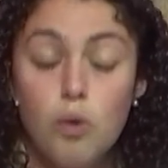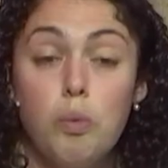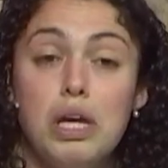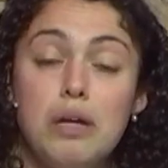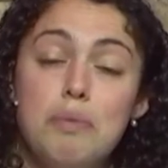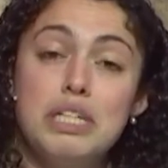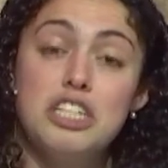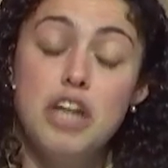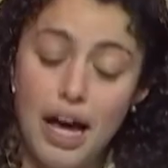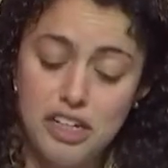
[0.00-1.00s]
we can be
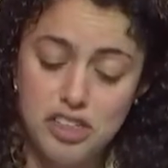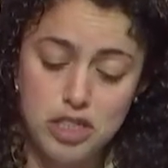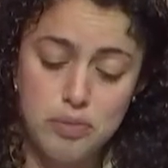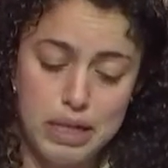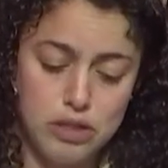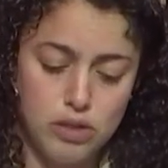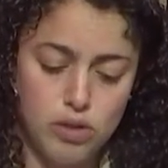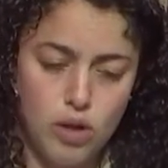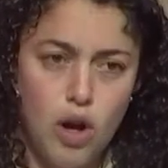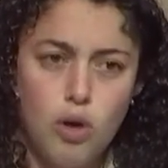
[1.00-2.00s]
non-judgmental,
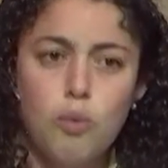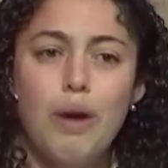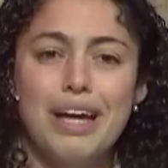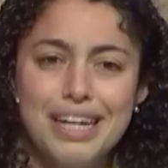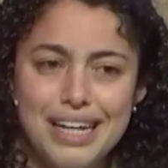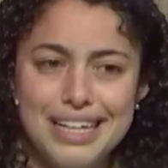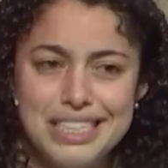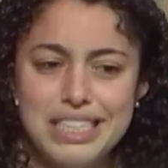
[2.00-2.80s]
recognizing